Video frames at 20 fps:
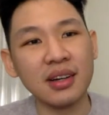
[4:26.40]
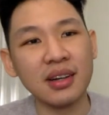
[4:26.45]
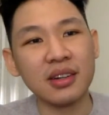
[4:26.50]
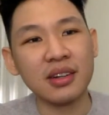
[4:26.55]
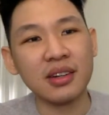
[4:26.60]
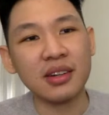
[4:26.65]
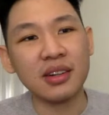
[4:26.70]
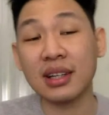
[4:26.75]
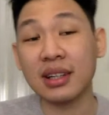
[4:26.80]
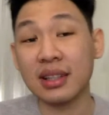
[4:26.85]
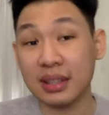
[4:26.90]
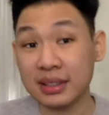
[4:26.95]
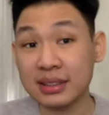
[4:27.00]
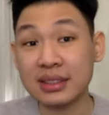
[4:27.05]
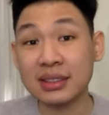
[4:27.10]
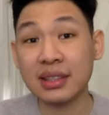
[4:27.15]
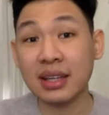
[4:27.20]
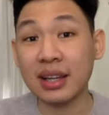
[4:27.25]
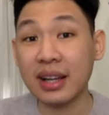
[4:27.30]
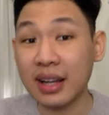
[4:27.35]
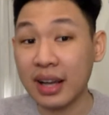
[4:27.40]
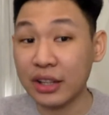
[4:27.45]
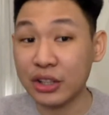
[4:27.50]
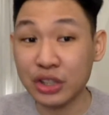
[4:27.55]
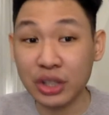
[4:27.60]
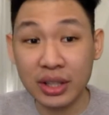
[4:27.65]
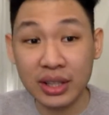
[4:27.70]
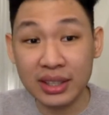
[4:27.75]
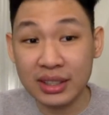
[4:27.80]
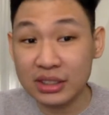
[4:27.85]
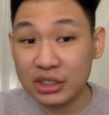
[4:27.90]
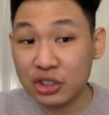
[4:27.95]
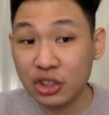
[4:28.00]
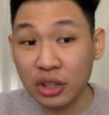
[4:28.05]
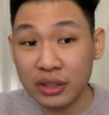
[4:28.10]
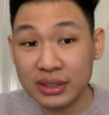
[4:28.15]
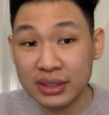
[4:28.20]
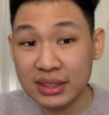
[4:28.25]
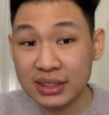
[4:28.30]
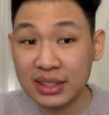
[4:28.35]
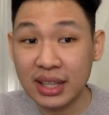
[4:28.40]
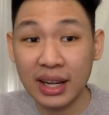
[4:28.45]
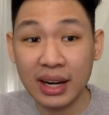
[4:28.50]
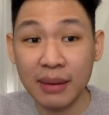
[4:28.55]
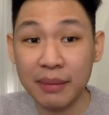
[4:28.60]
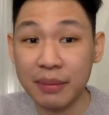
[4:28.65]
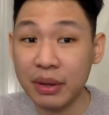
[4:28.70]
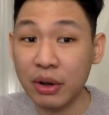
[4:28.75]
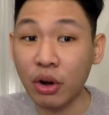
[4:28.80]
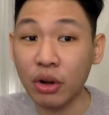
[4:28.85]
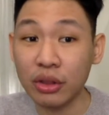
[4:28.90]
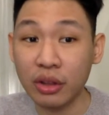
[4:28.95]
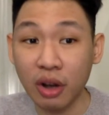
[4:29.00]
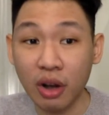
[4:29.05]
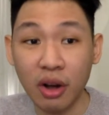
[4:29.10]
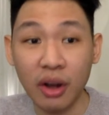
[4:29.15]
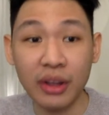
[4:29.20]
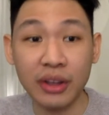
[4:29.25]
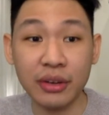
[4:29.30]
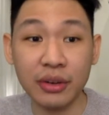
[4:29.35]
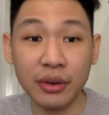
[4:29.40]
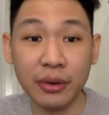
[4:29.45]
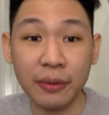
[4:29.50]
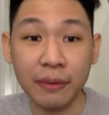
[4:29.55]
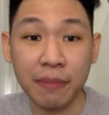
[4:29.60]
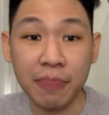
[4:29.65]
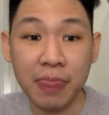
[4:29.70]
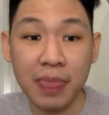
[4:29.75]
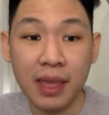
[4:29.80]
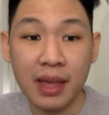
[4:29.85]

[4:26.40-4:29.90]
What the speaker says: It's not just gonna be on oil,